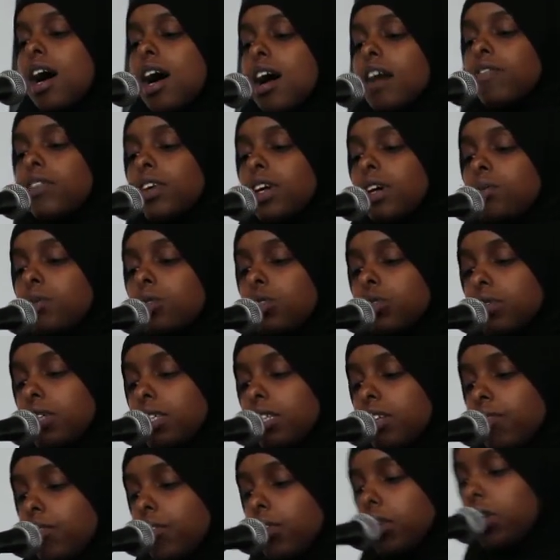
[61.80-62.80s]
I've come to a
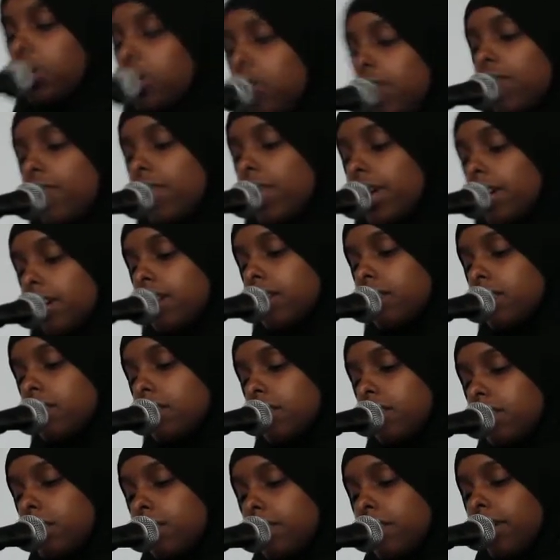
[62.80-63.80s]
difficult phase
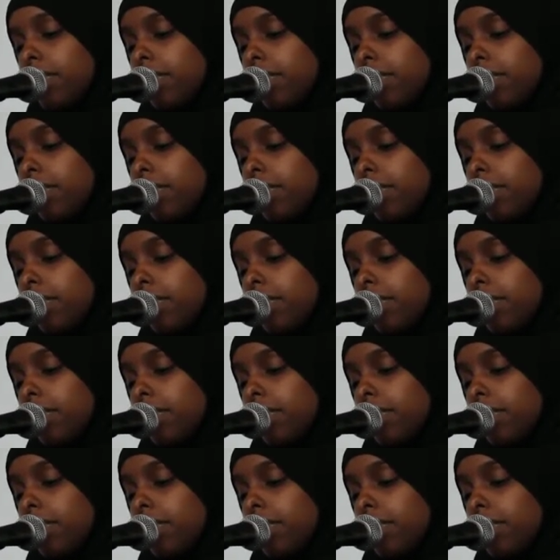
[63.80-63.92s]
in my